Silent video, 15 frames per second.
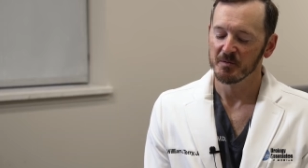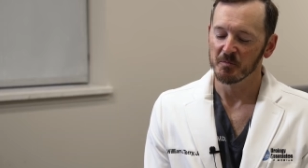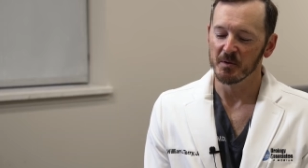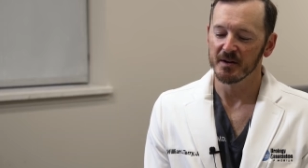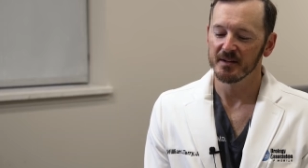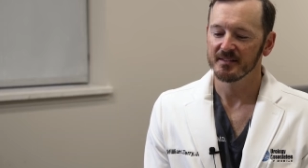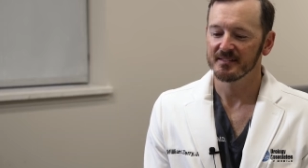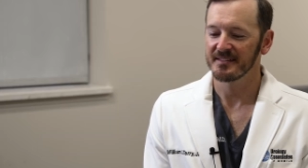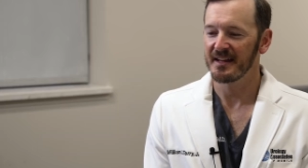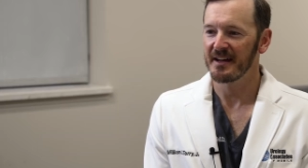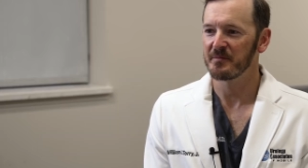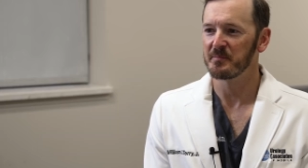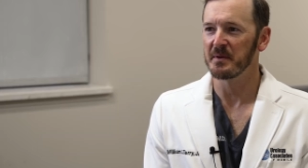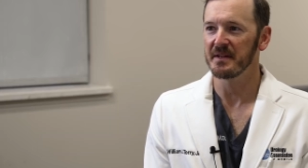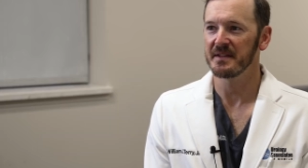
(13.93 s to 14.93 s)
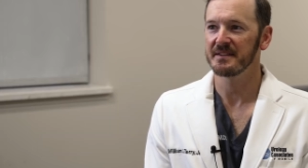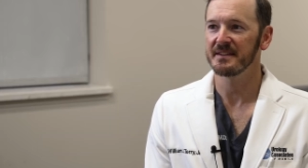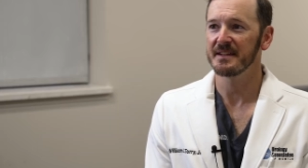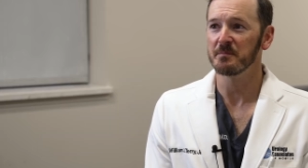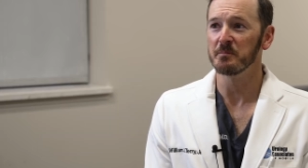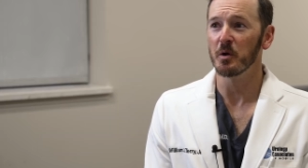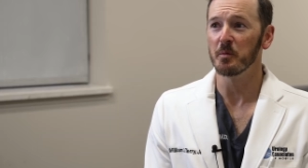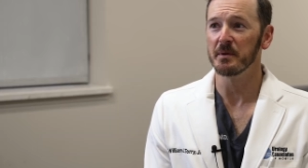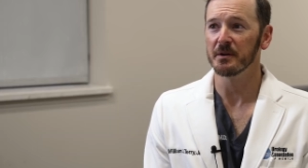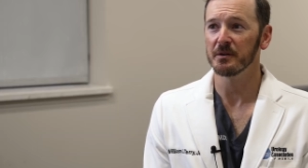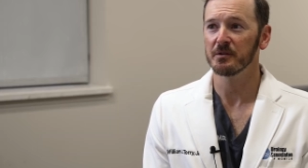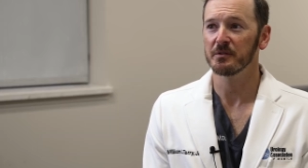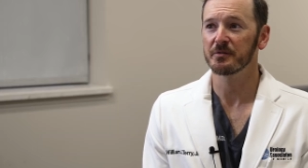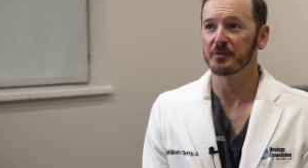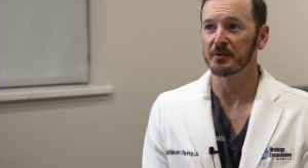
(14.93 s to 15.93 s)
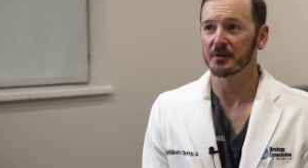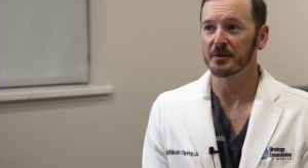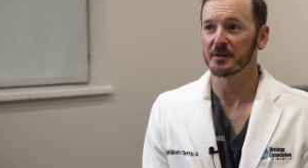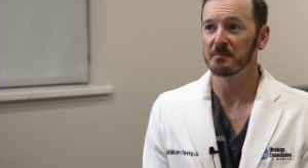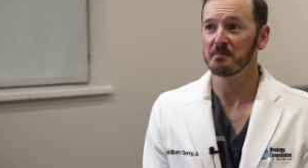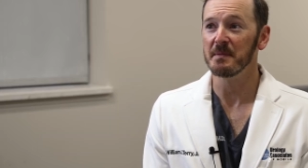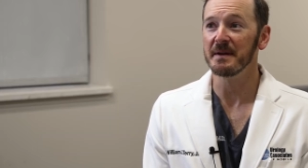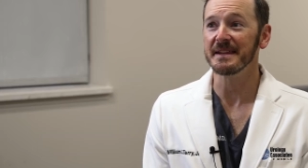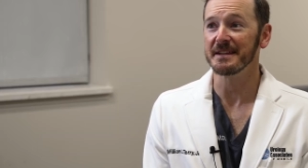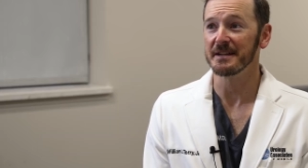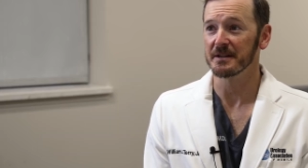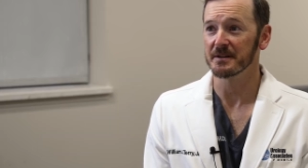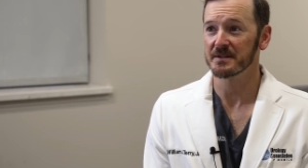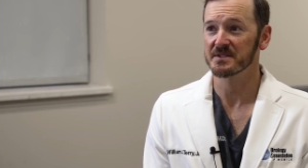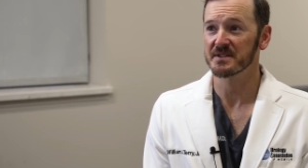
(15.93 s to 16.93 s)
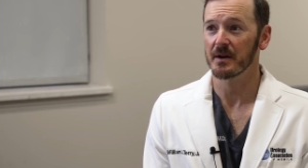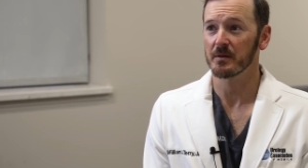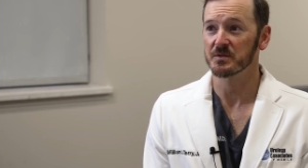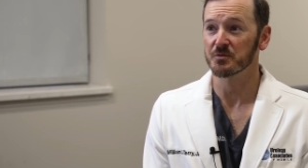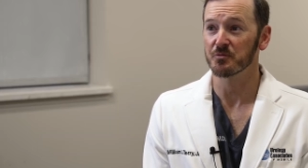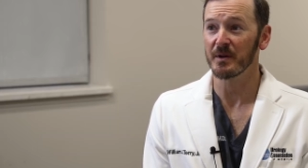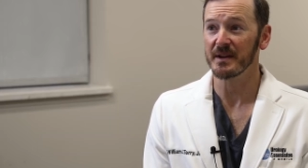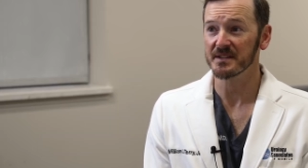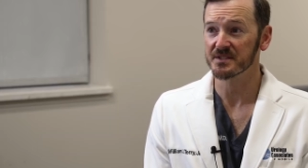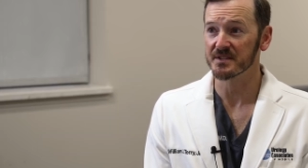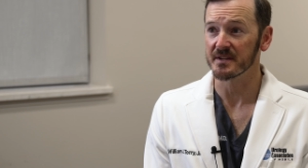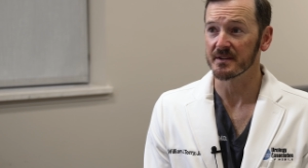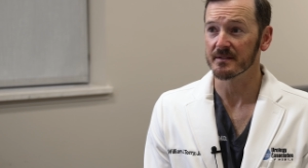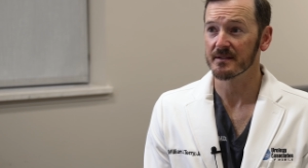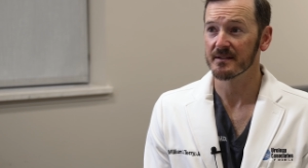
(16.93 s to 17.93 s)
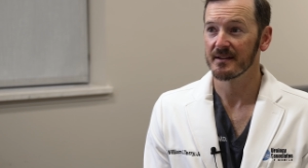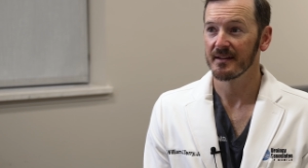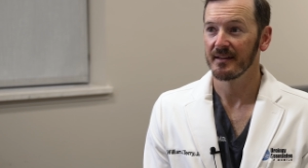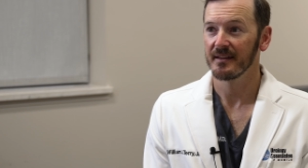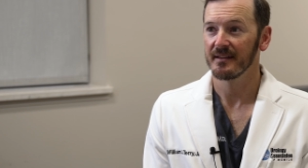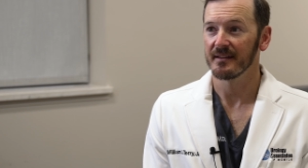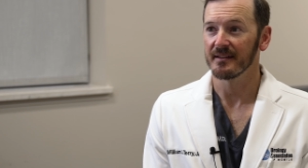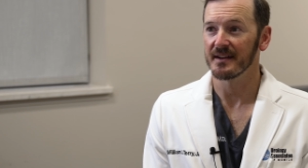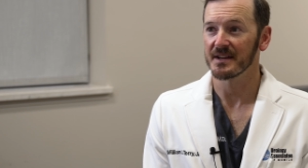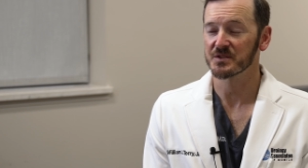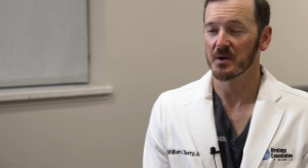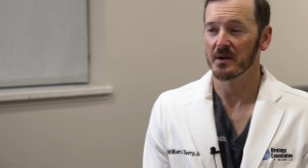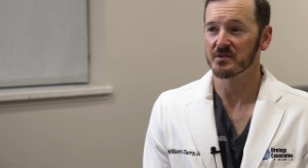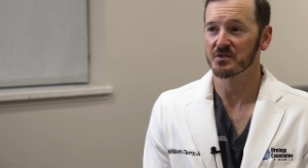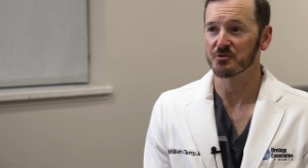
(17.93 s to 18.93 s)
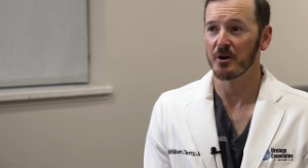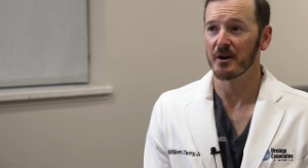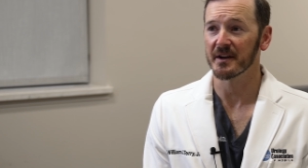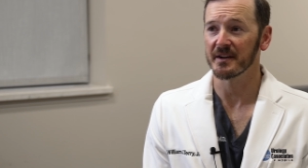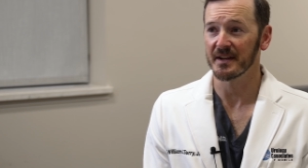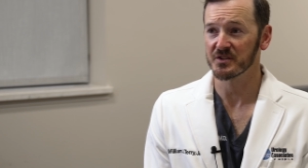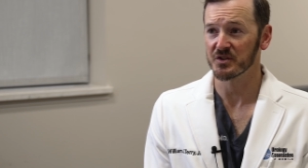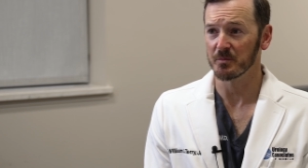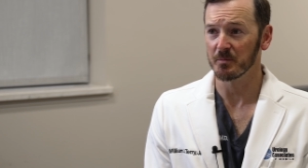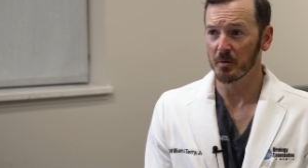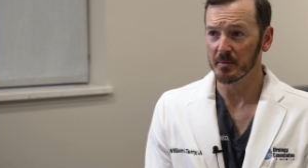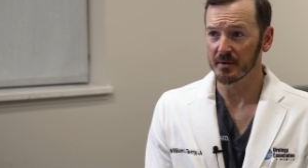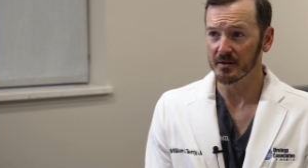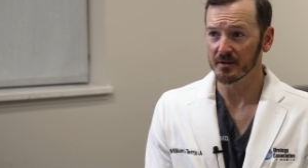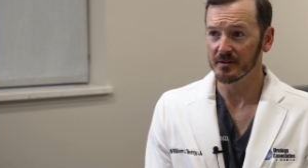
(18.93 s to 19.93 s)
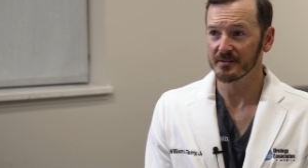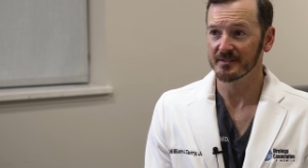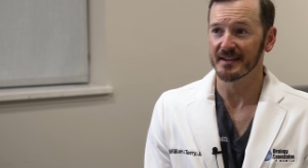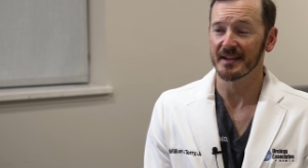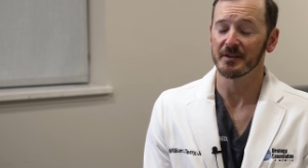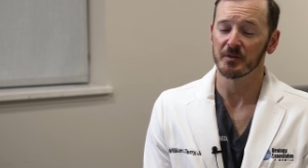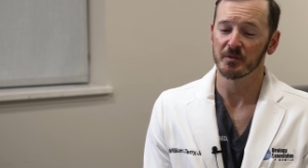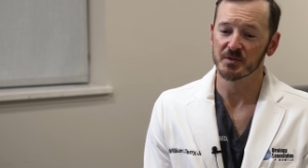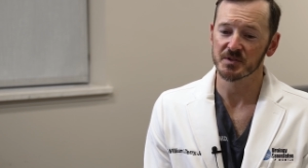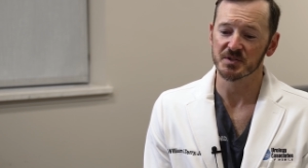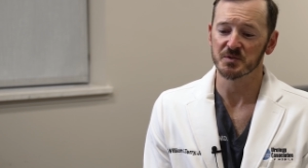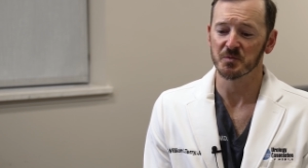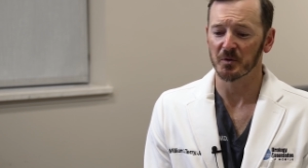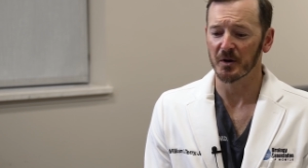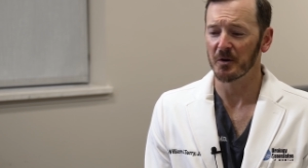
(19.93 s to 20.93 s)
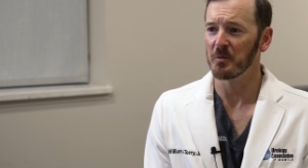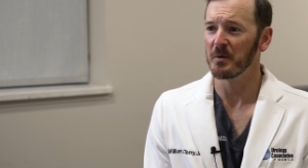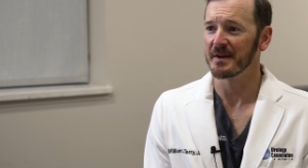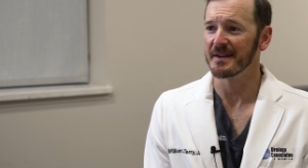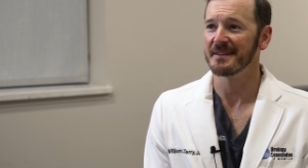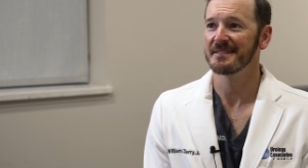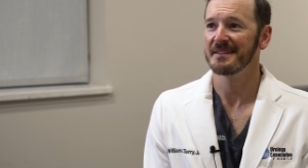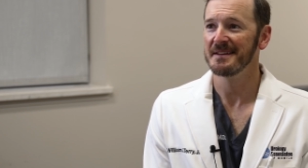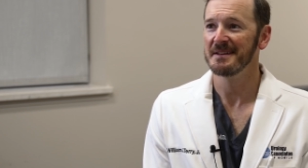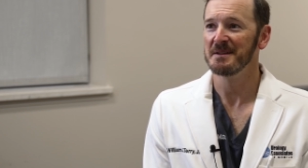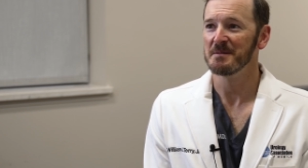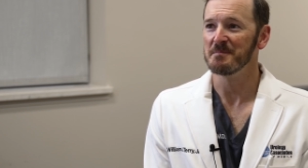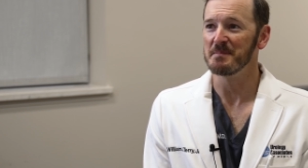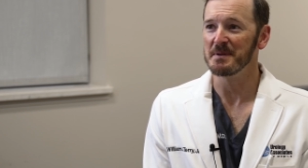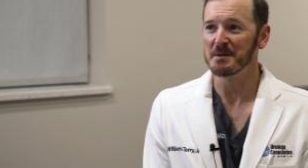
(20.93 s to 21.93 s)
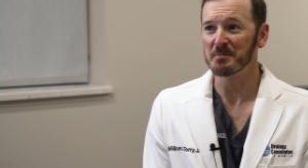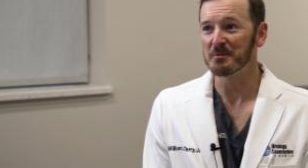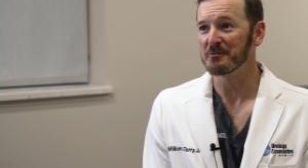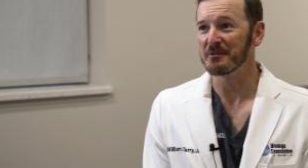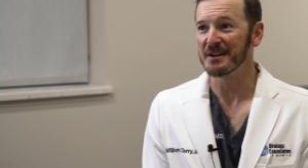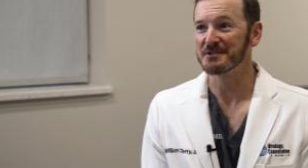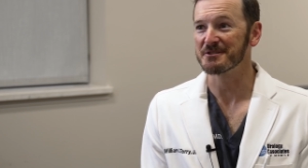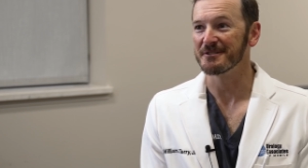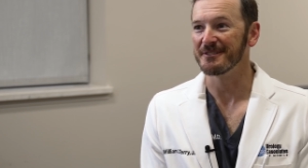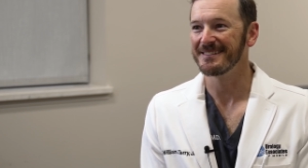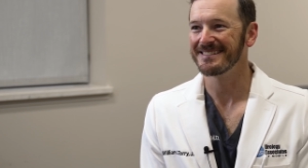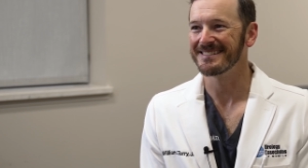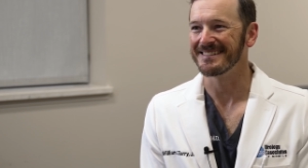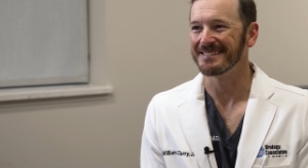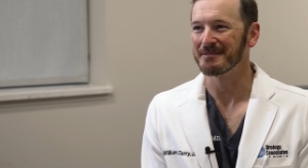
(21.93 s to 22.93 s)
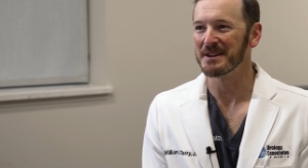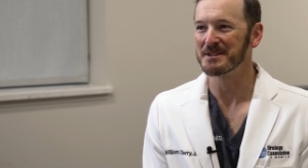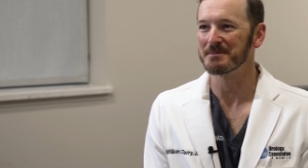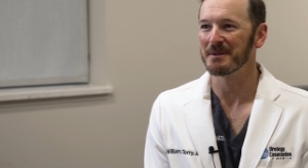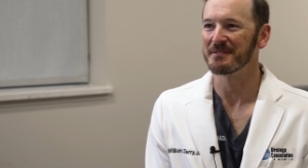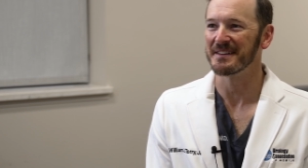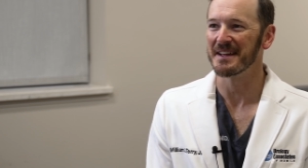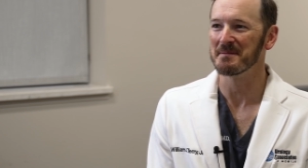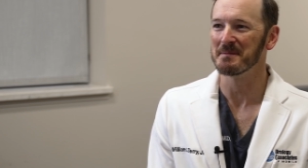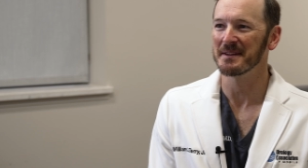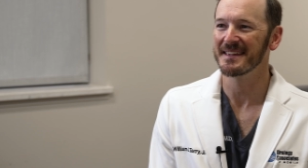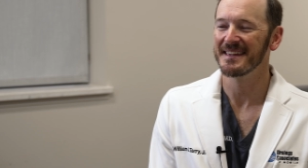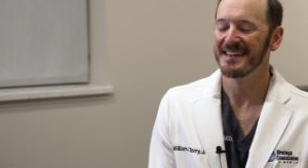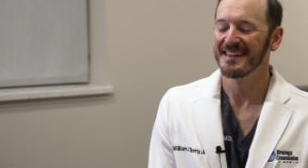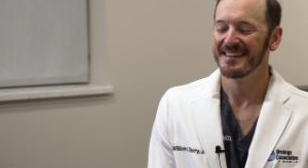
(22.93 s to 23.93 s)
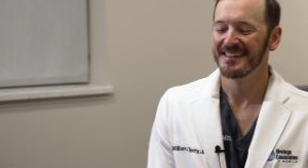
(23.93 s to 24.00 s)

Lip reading: Well, I've been in Mobile for many years. I was raised here, so I have a strong connection to Mobile, and I know this is where I want to be a professional and raise my family.